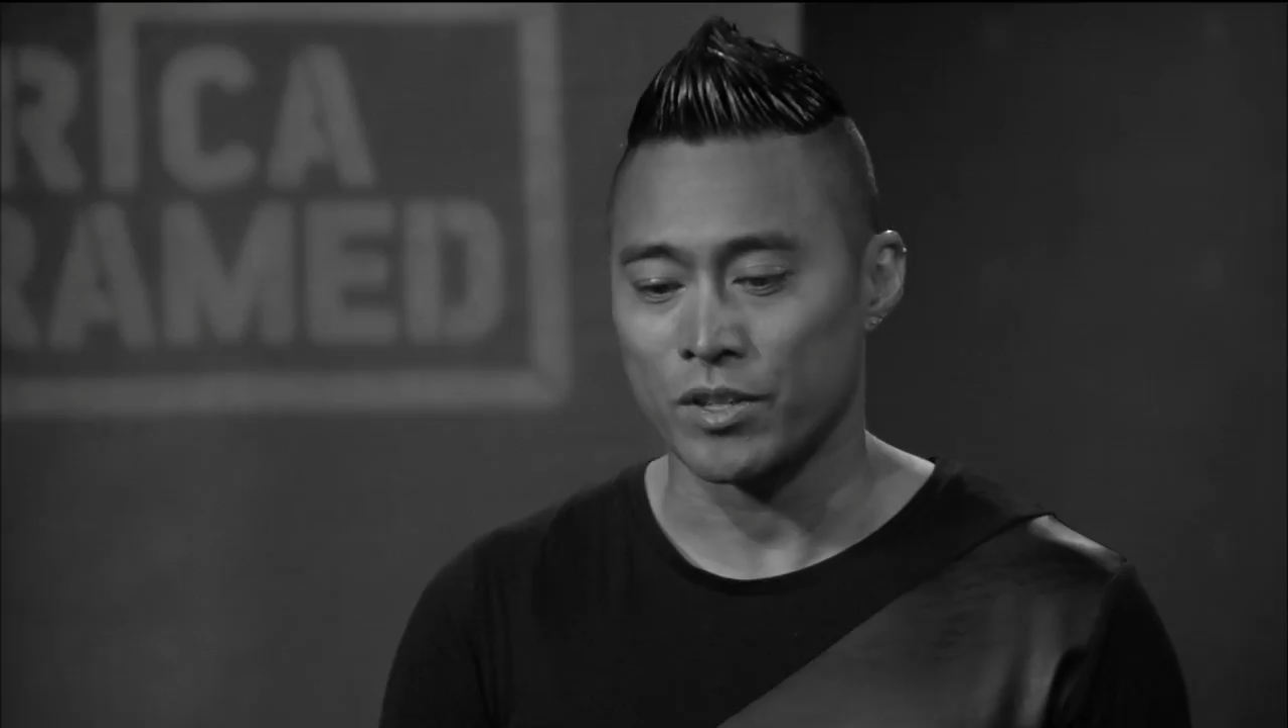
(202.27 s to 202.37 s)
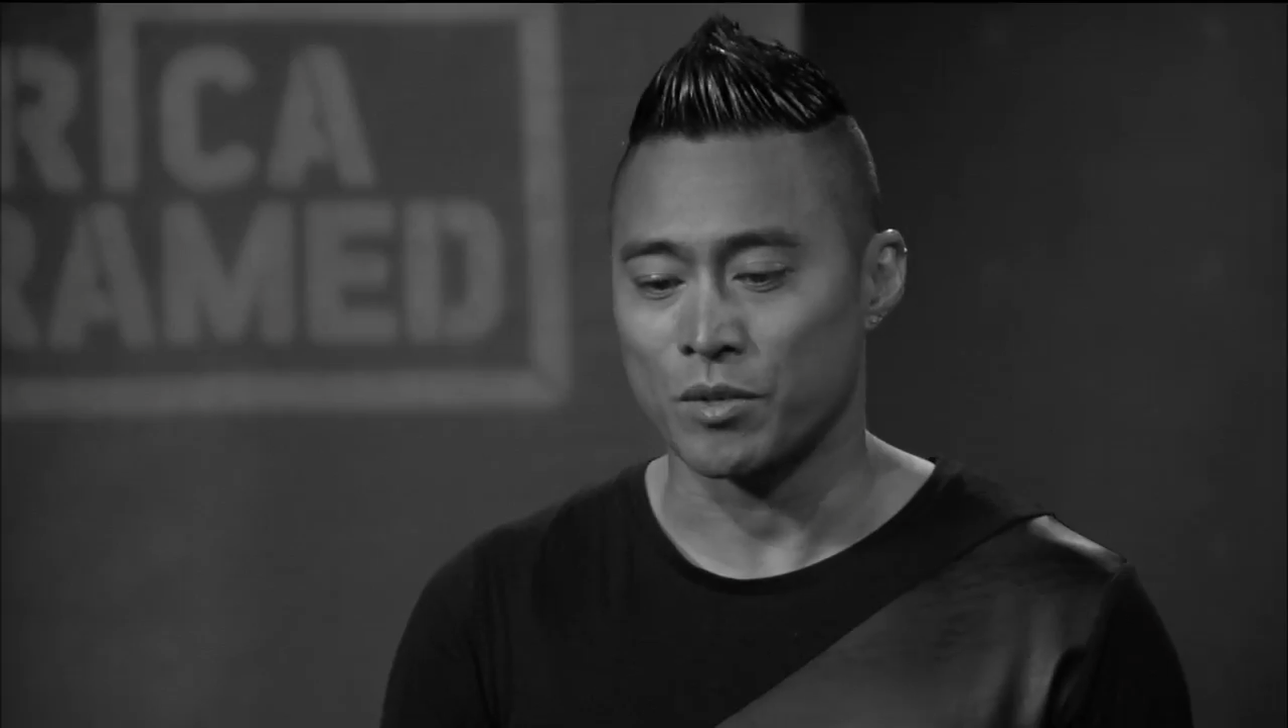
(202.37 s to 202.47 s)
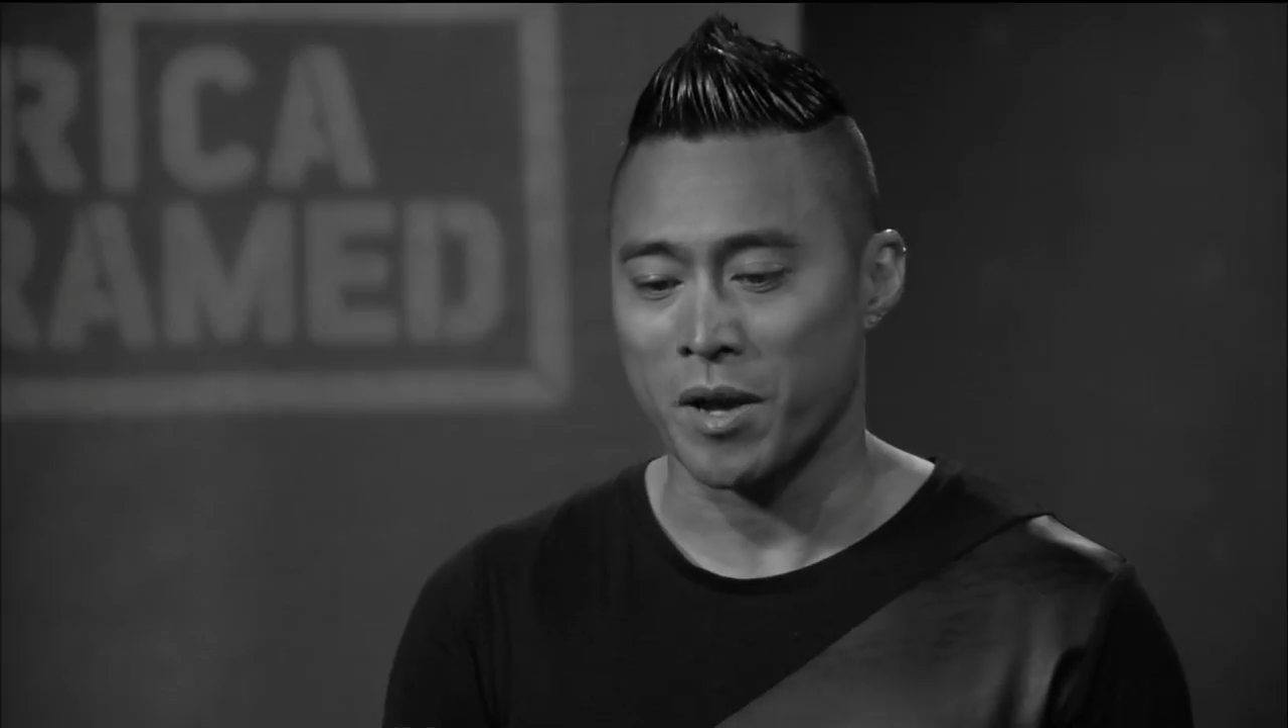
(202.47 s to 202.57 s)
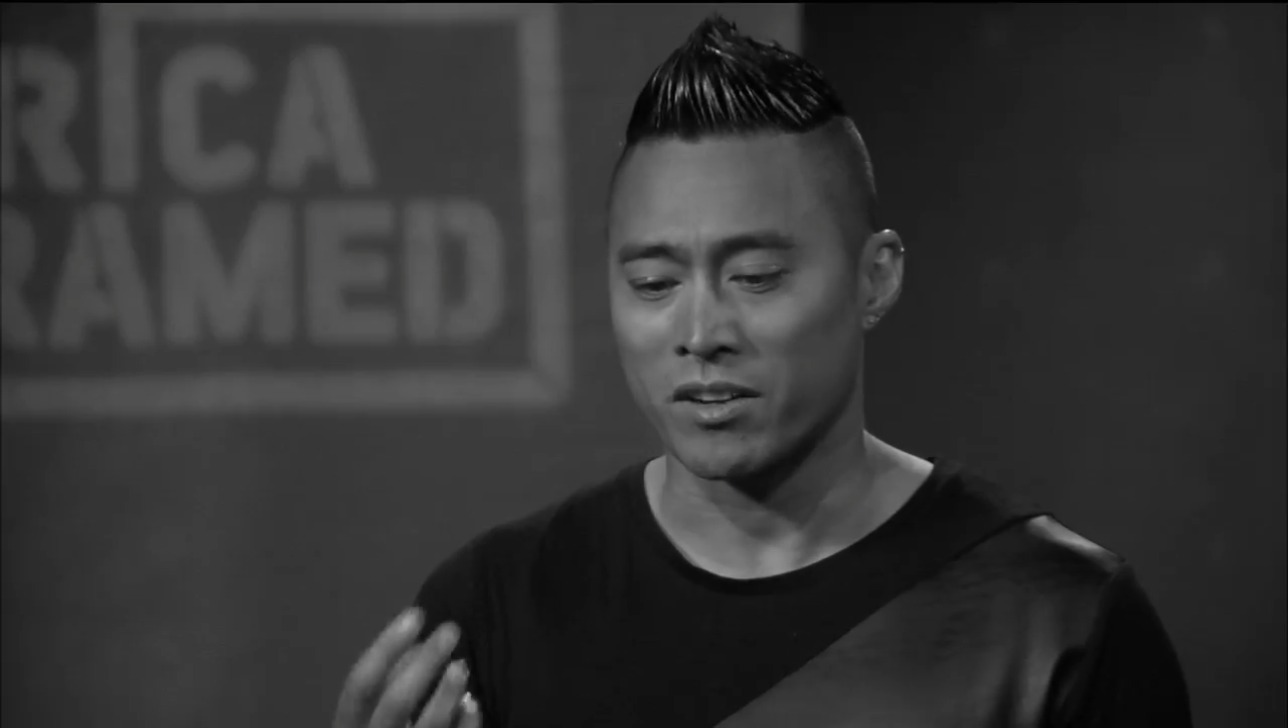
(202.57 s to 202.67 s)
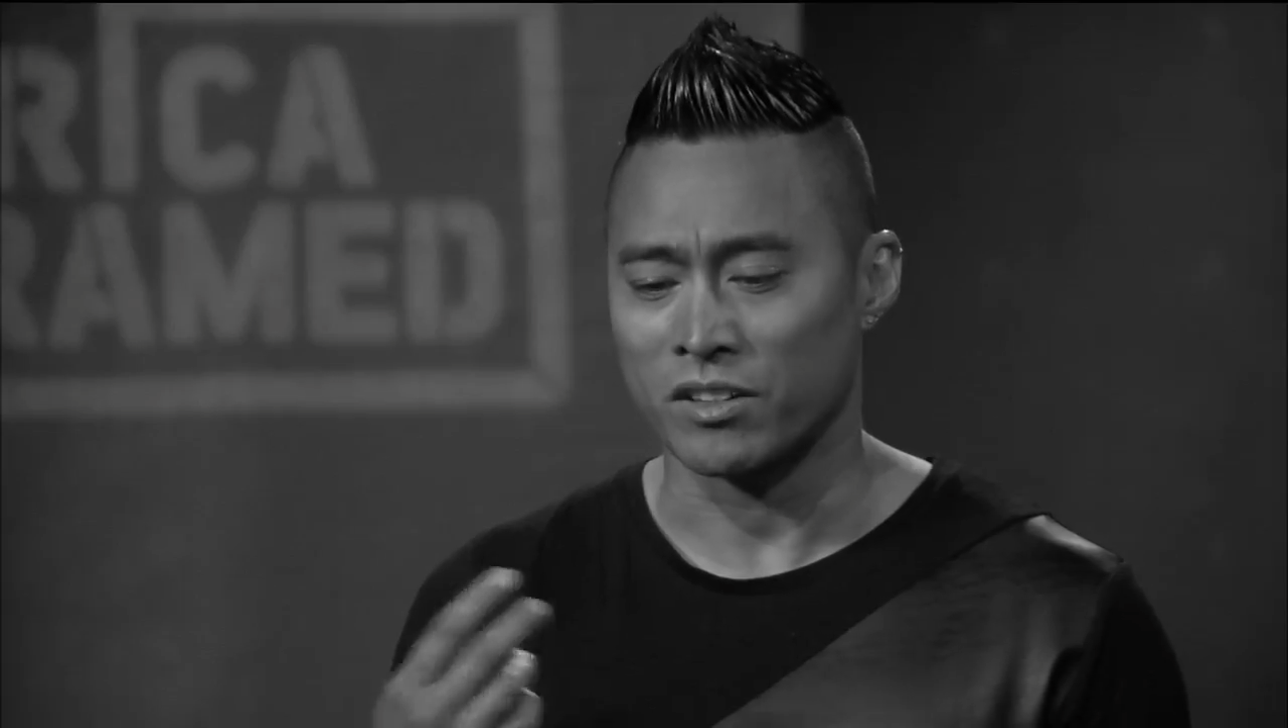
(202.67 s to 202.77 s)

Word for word: It's about